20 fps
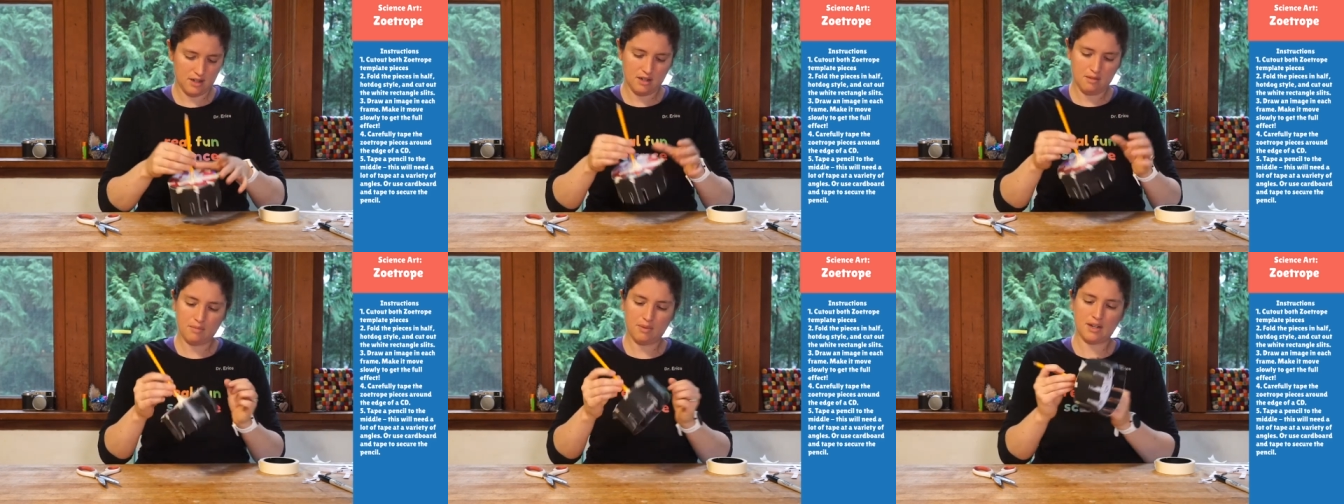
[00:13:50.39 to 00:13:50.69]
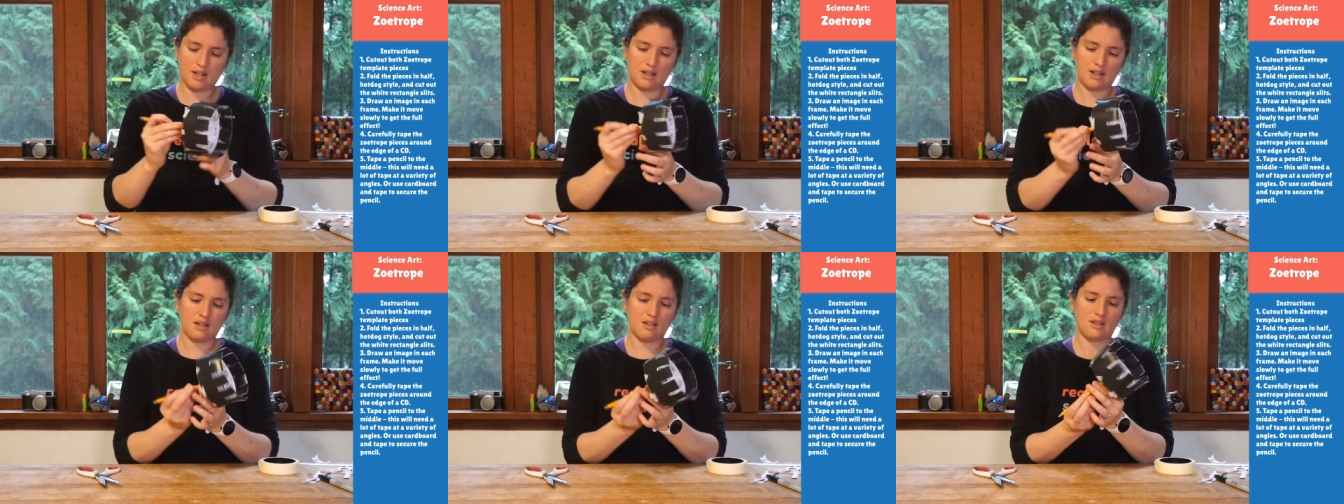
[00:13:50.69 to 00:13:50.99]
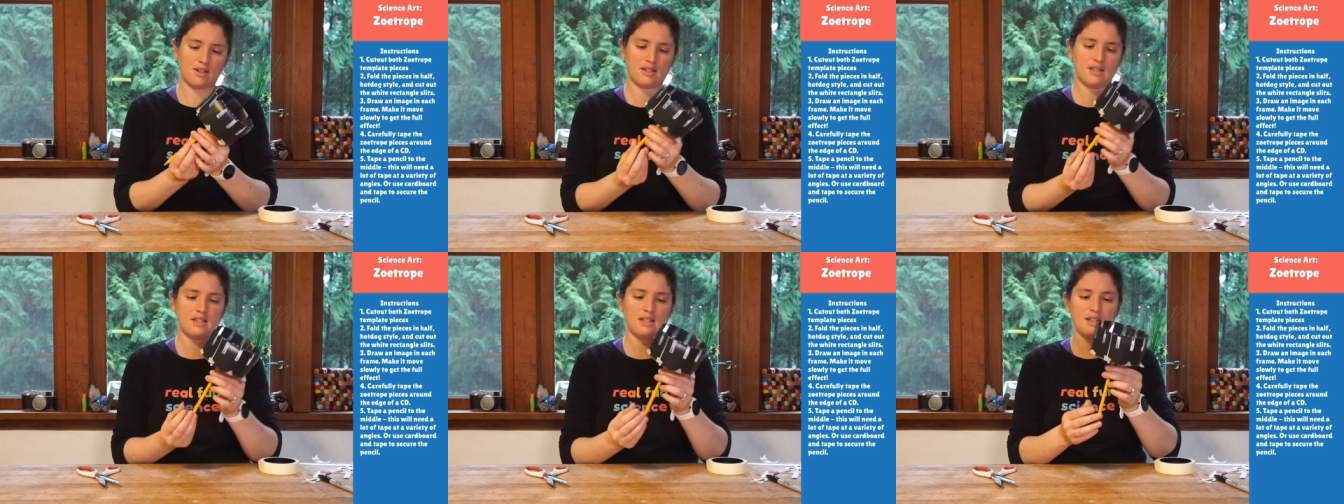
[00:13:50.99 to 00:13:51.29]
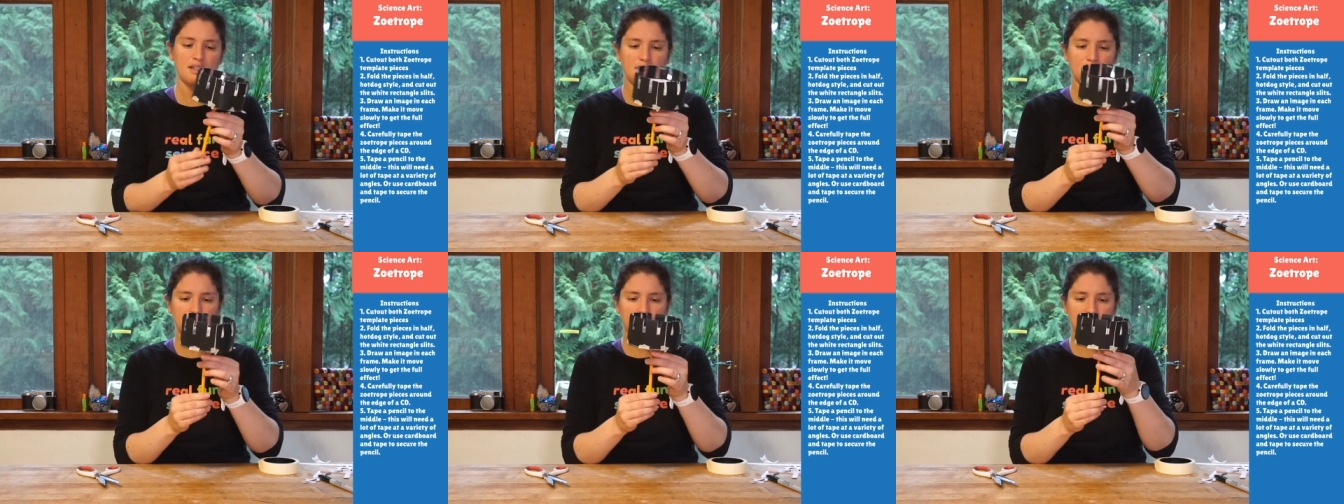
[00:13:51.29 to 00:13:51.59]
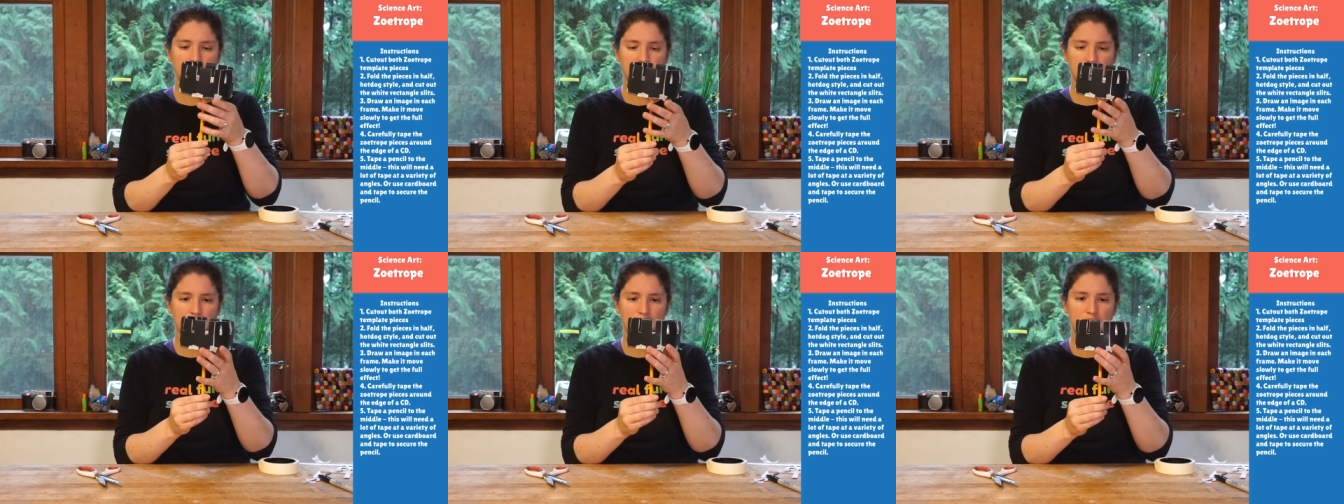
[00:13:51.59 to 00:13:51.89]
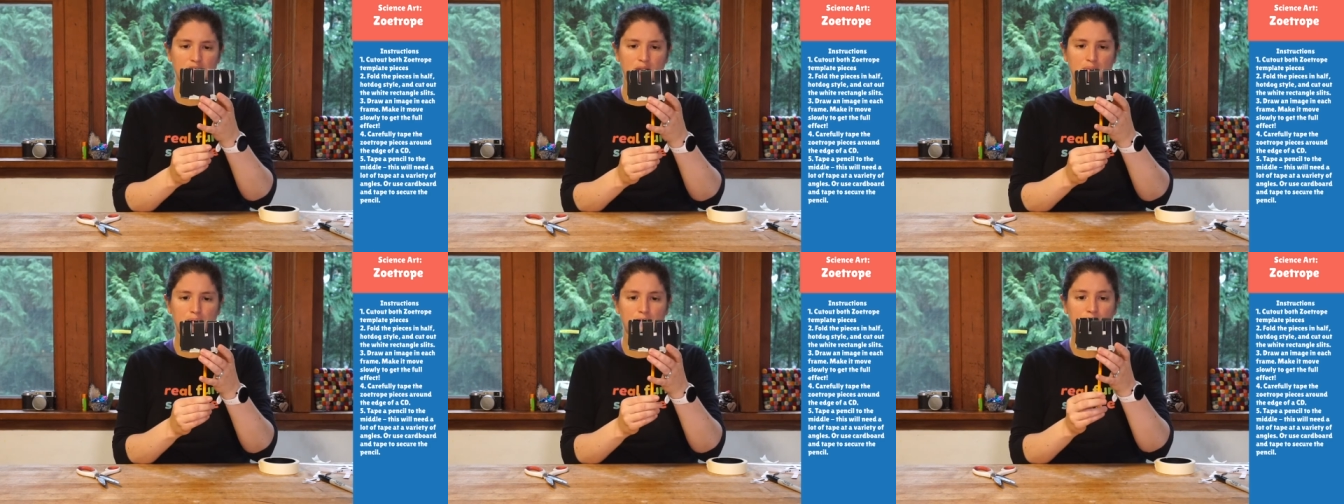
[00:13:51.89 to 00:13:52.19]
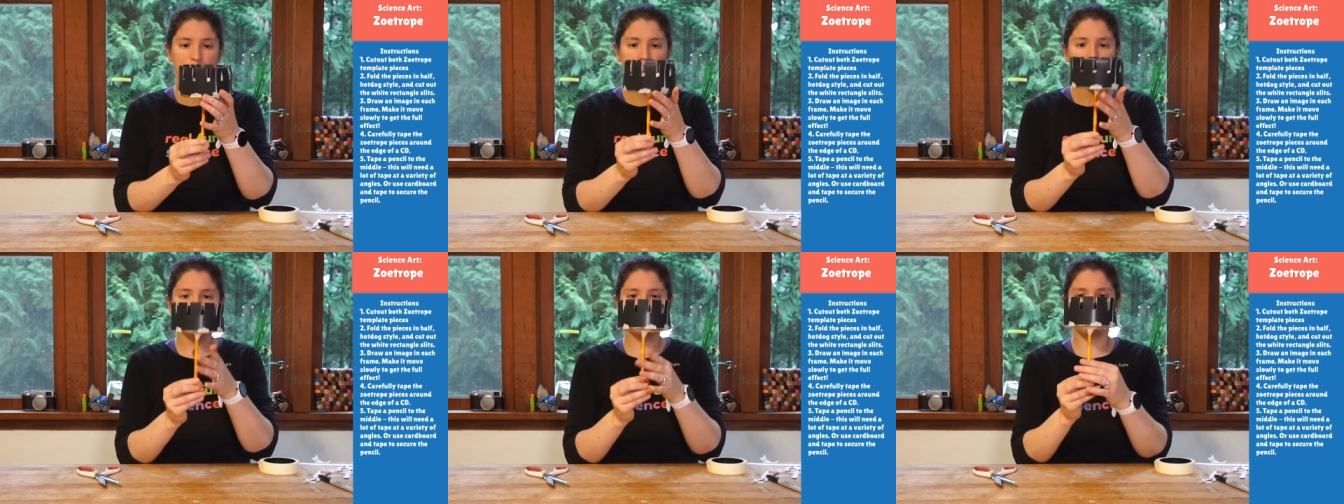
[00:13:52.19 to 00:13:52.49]
But you can see that this is actually
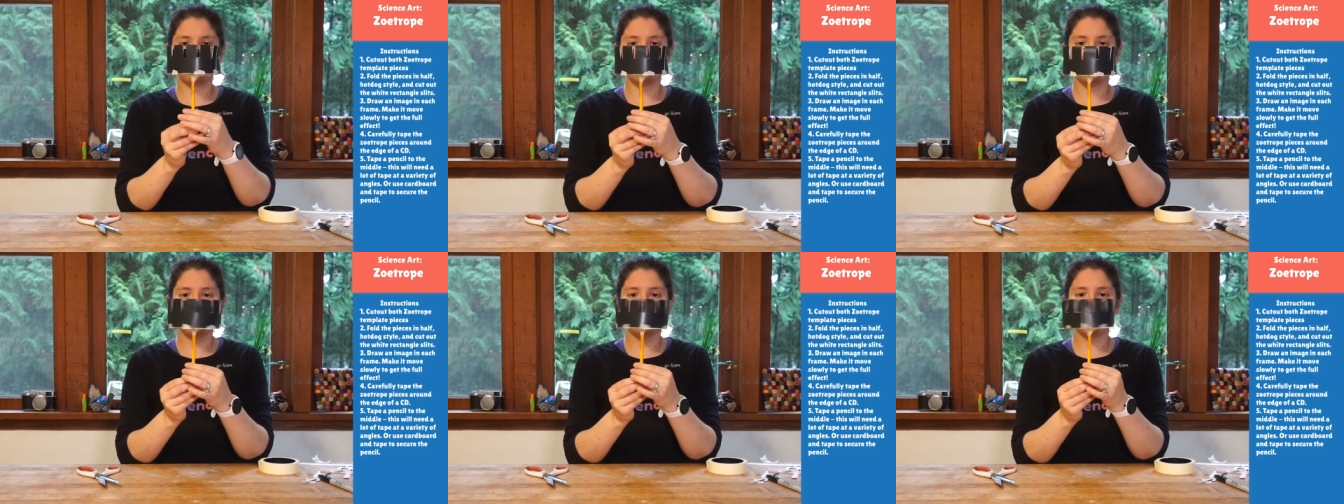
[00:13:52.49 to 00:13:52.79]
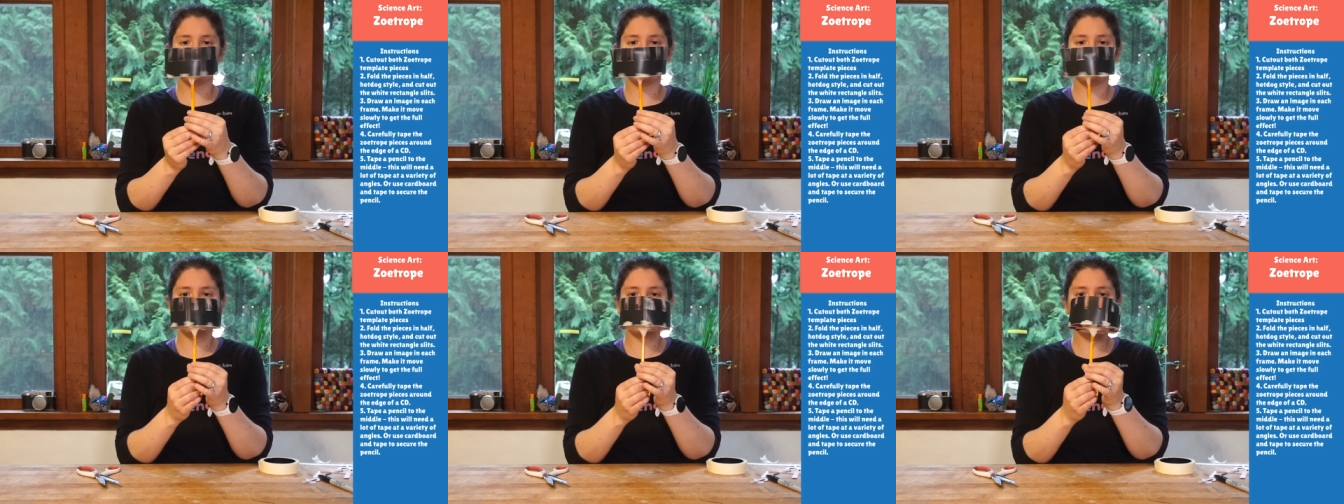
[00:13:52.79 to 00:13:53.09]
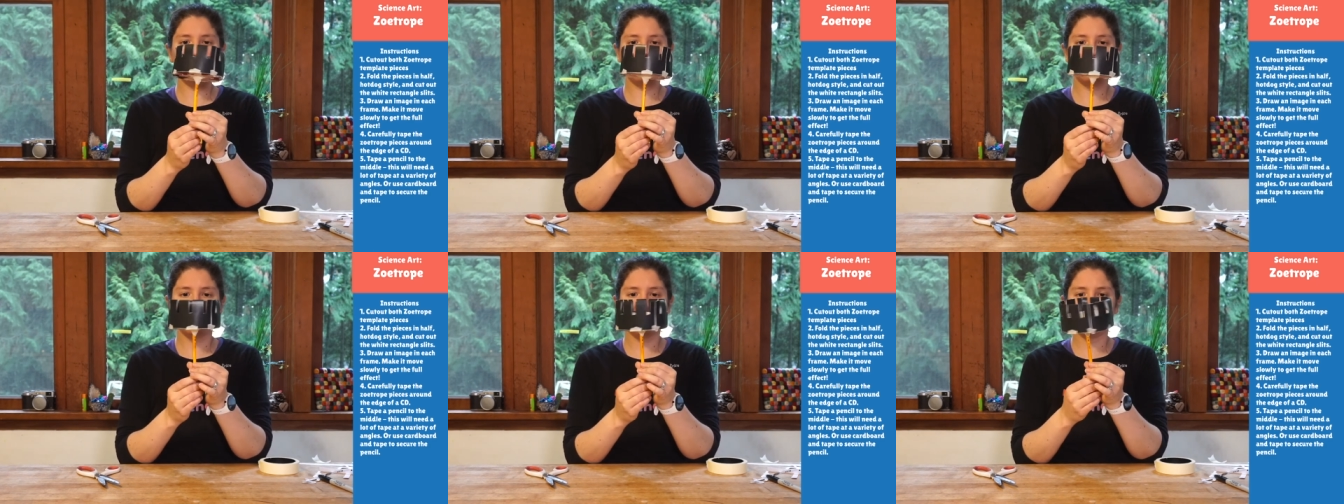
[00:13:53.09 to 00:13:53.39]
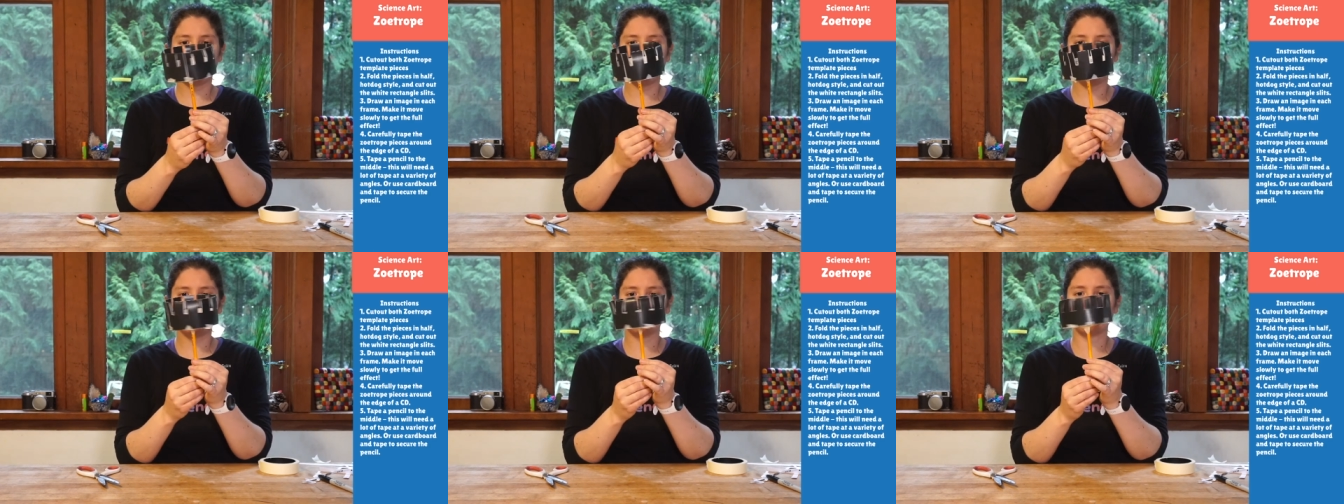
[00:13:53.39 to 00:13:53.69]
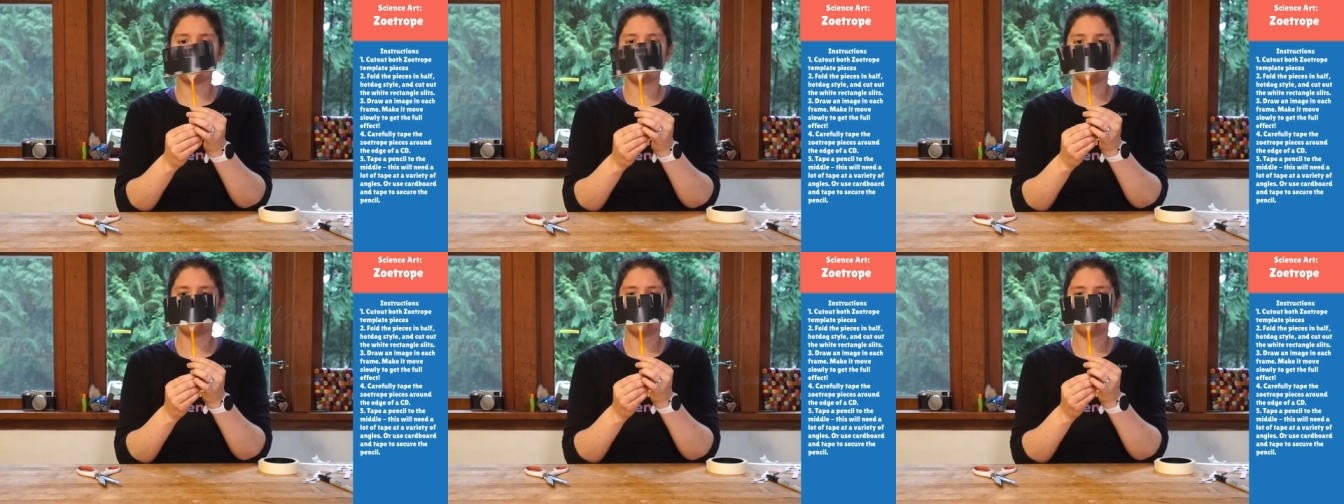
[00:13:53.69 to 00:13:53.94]
pretty strong. And now I can